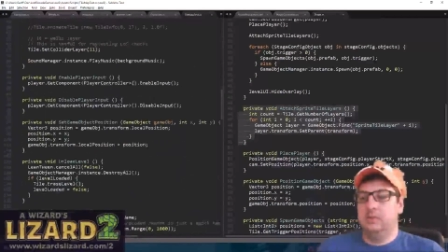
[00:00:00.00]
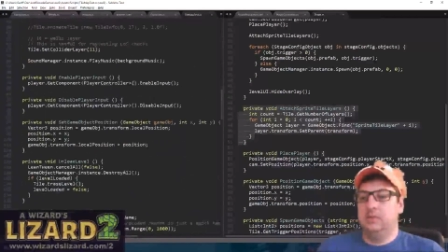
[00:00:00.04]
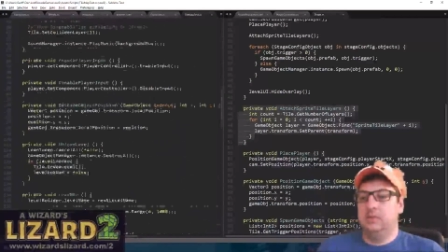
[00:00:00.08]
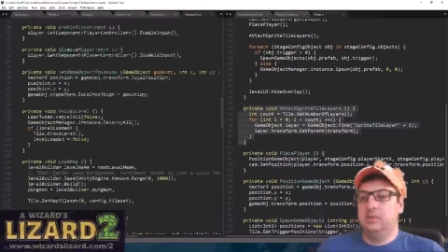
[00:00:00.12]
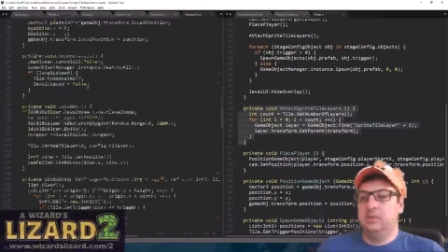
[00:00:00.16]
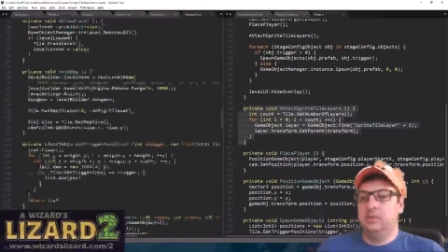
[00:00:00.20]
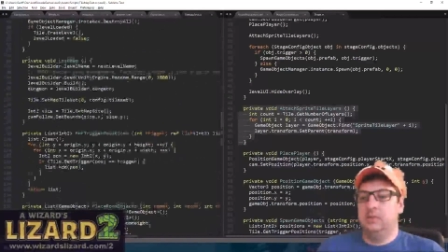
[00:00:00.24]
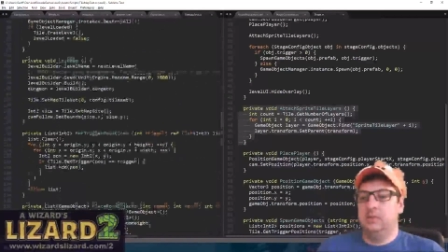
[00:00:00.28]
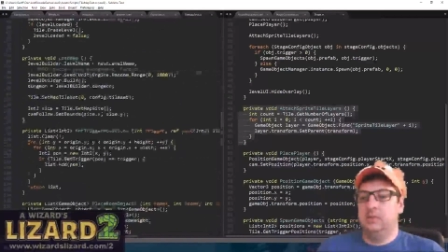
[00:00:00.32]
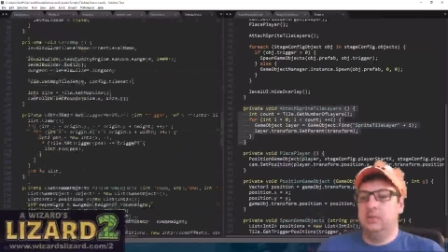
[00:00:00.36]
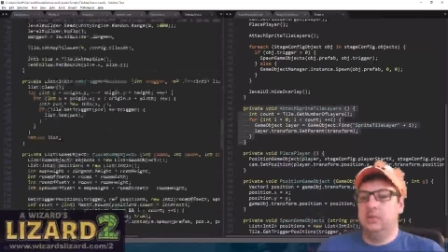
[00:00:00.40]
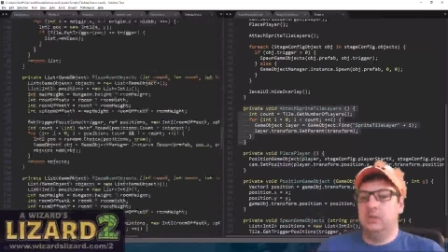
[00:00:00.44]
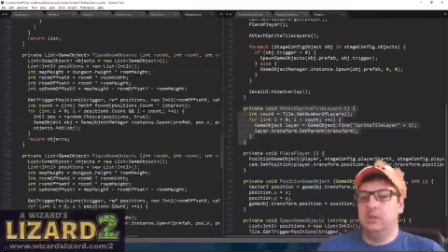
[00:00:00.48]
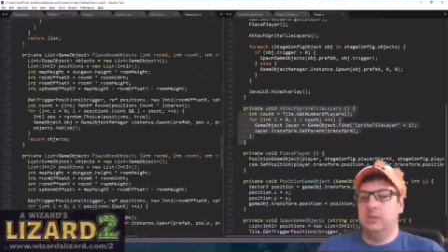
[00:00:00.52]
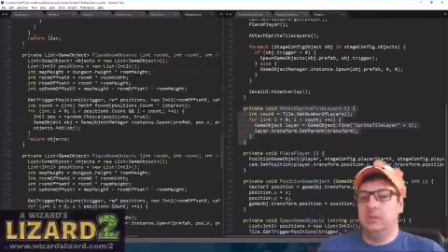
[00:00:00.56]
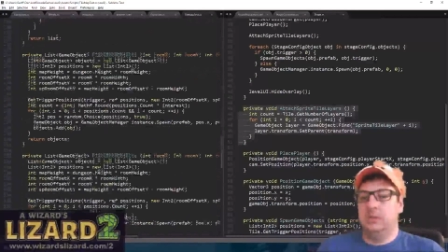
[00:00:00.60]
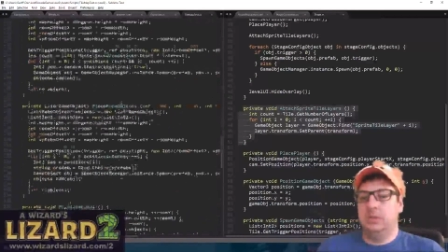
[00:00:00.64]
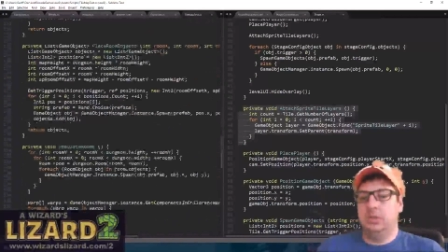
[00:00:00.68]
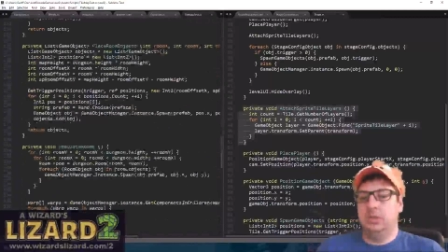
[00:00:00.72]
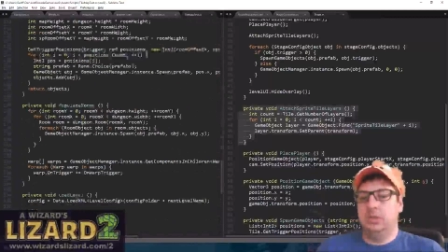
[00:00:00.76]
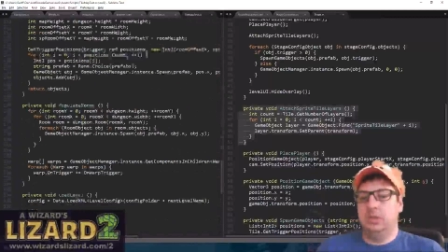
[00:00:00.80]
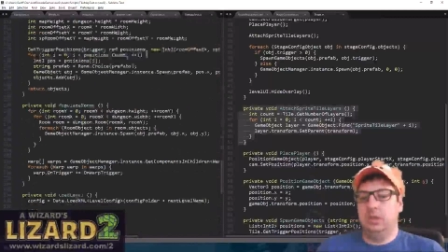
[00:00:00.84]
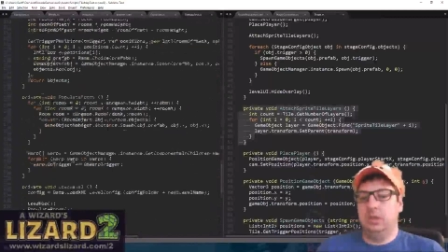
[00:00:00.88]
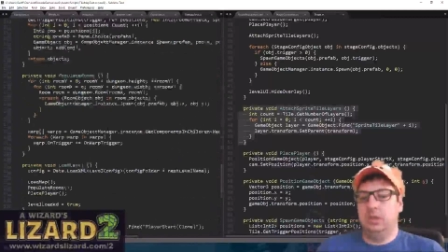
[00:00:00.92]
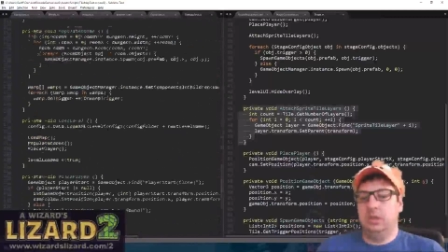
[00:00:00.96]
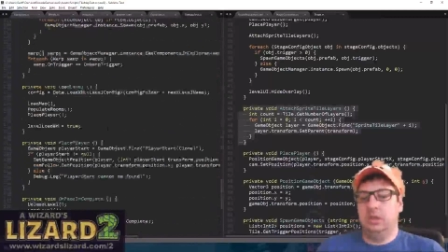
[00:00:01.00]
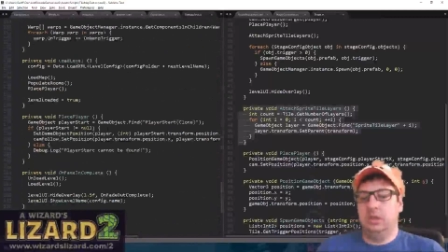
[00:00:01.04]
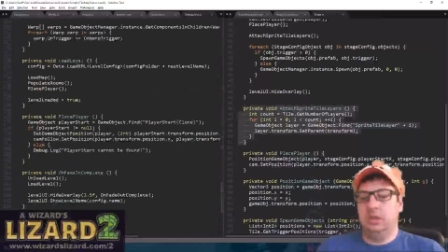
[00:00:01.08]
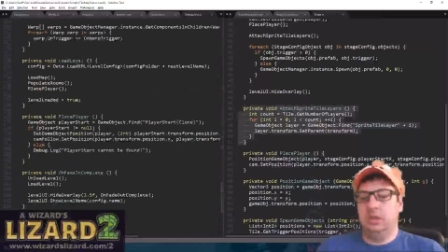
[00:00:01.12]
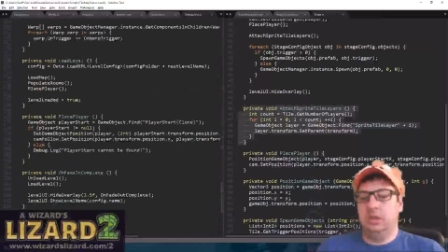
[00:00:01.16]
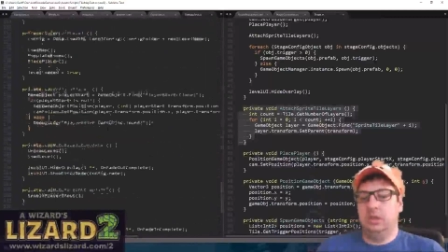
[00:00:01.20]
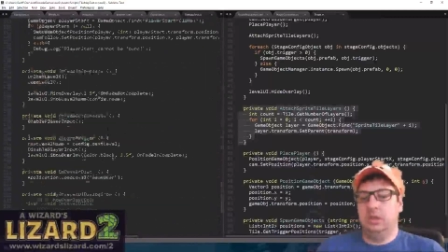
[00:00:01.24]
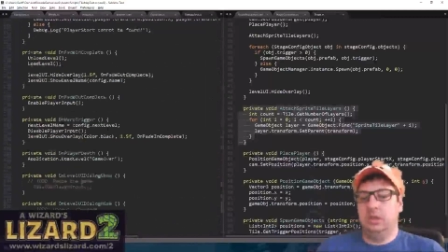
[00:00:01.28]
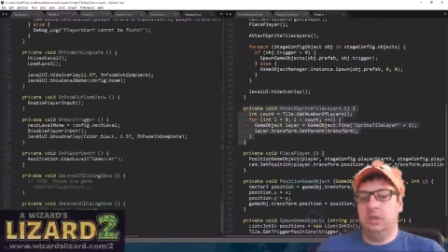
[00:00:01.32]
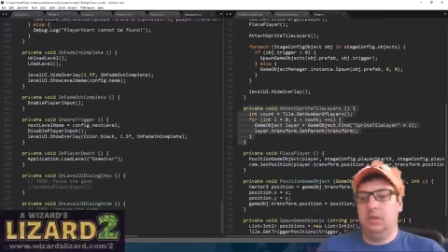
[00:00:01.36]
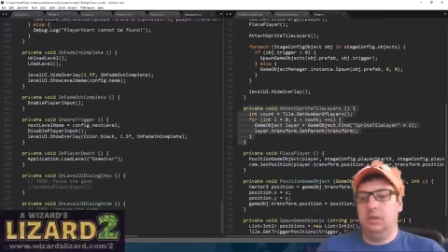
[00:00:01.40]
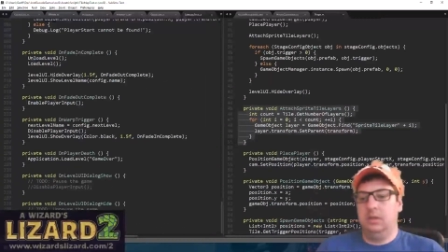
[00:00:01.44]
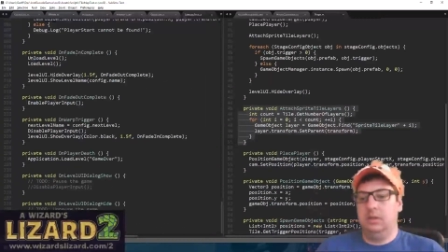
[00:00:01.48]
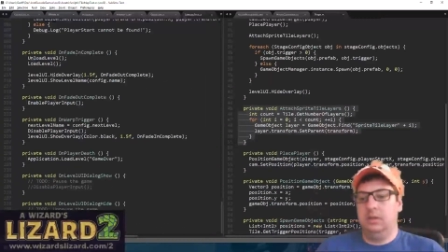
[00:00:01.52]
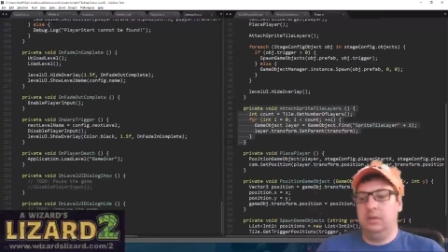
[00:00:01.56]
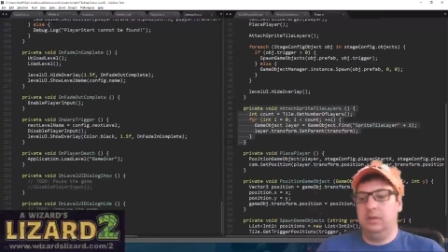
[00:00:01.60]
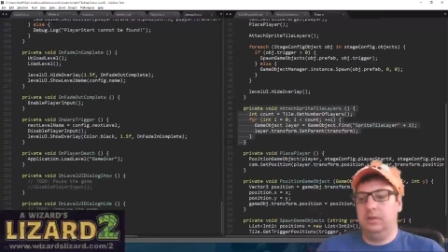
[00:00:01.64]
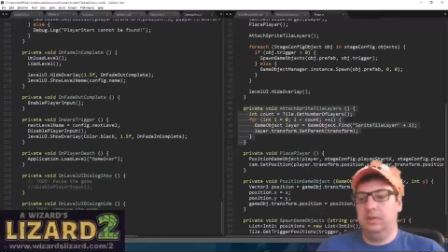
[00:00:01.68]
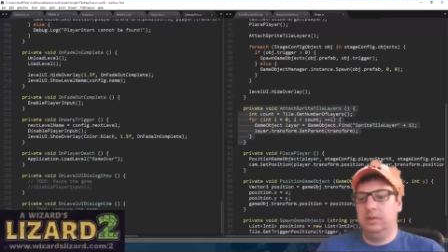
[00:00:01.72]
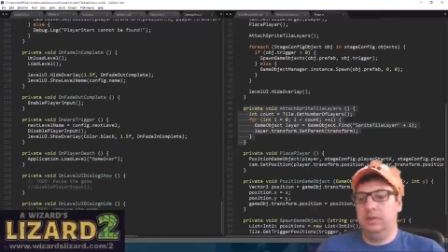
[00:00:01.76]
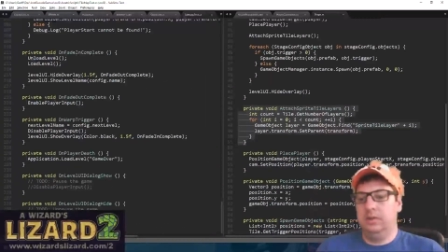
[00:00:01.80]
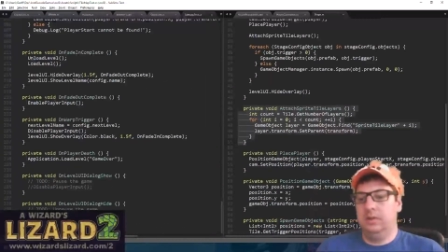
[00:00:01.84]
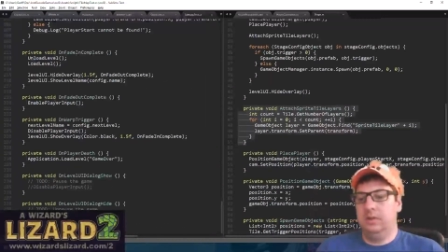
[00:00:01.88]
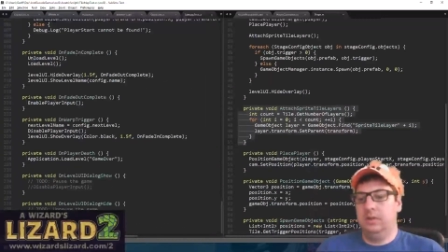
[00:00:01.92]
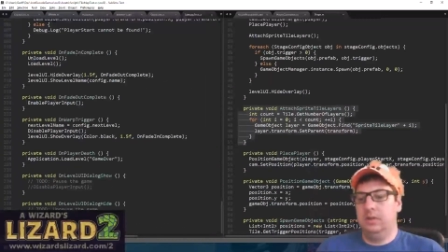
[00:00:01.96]
So I'm just going to
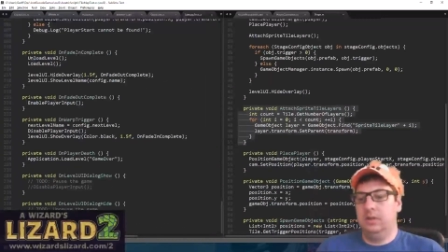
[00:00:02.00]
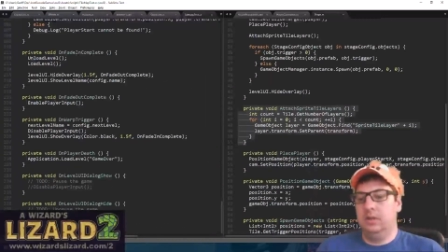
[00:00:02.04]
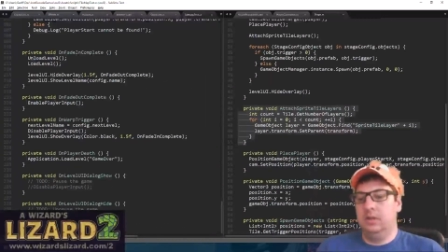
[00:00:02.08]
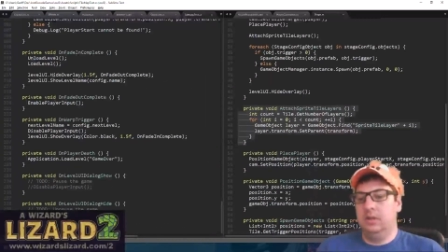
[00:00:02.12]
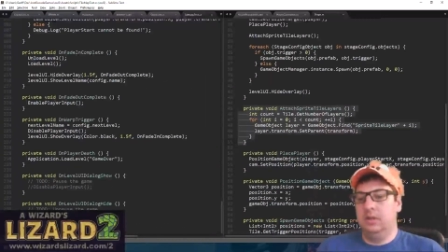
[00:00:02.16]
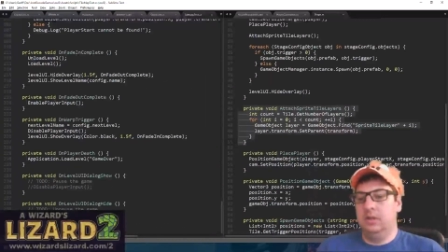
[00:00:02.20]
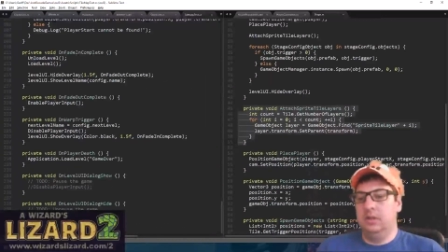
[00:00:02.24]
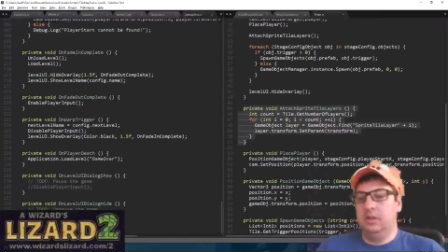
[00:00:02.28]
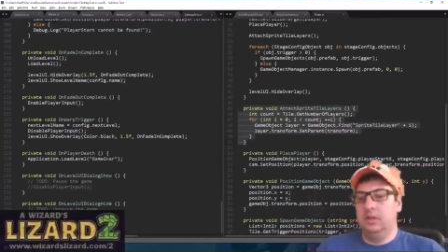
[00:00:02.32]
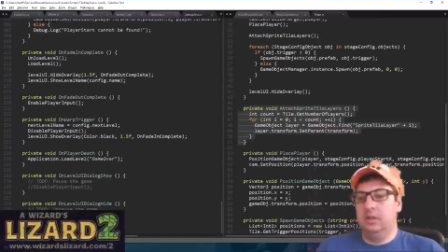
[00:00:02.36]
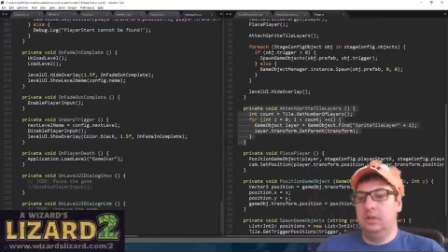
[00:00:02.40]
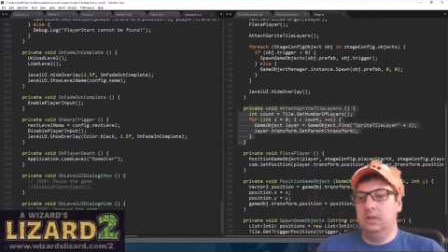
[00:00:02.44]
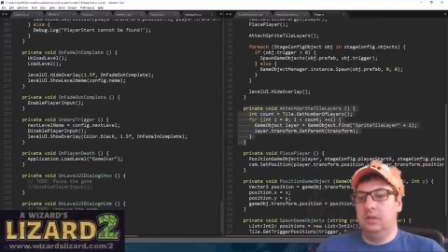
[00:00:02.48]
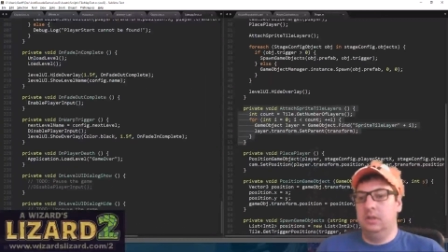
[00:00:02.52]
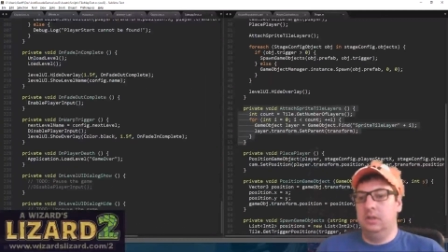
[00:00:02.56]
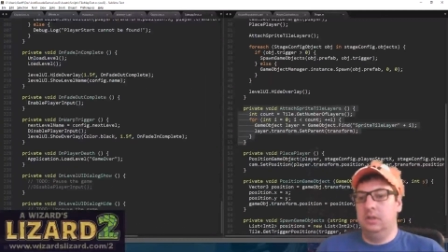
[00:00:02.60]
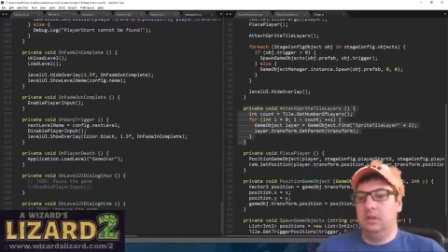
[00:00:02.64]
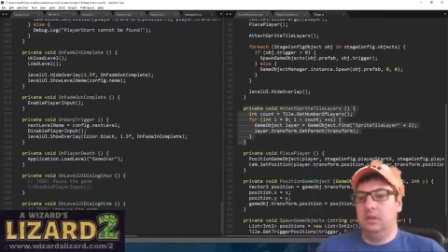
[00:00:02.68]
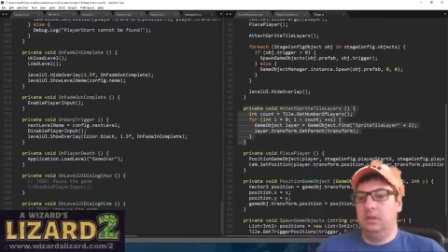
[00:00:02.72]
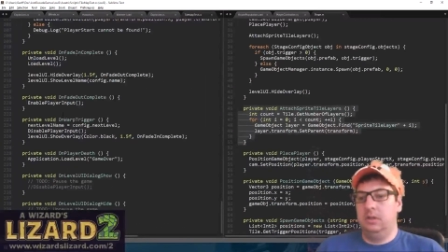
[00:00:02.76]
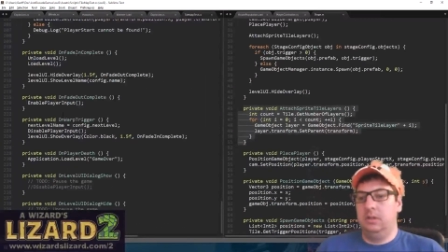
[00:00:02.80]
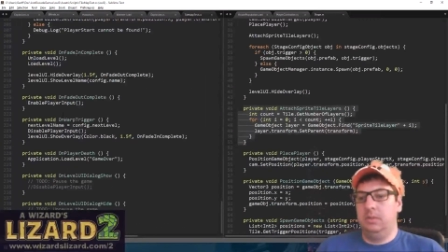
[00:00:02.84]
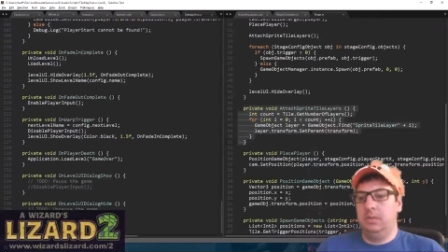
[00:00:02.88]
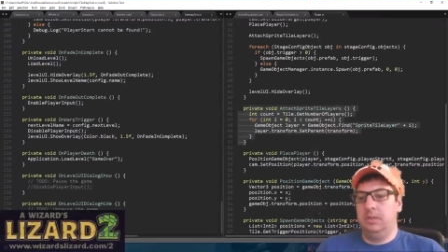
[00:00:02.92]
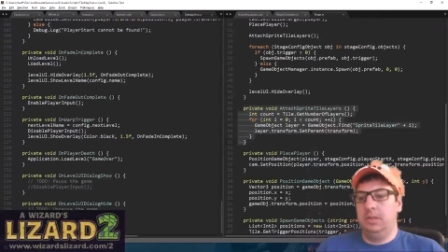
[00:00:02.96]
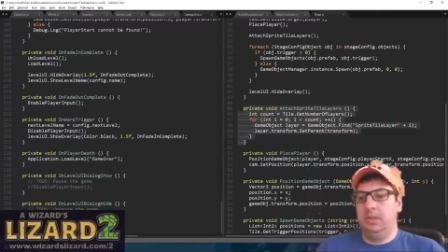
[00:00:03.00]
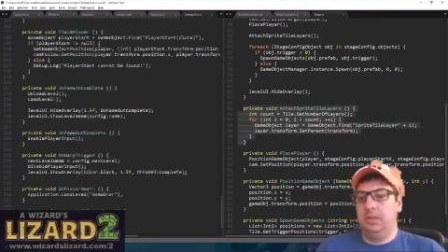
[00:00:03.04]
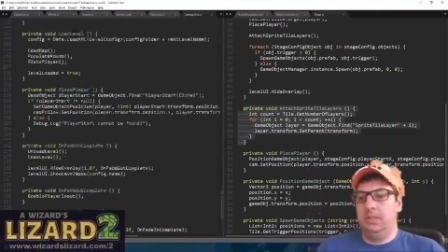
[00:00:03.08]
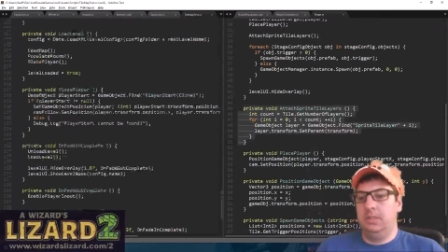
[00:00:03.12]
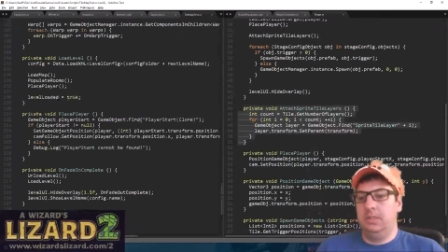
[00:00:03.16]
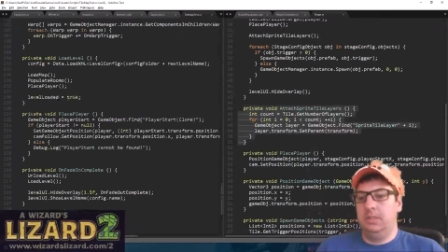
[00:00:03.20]
paste